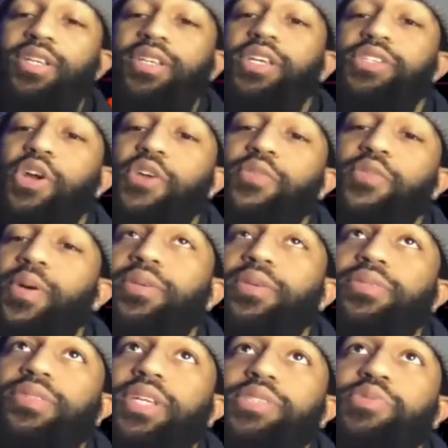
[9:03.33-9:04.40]
It's hurtful, bro.
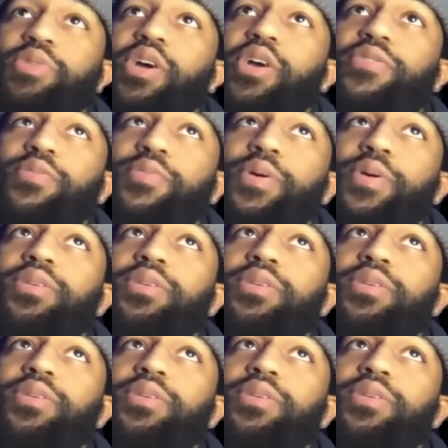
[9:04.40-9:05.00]
It's real hurtful, bro.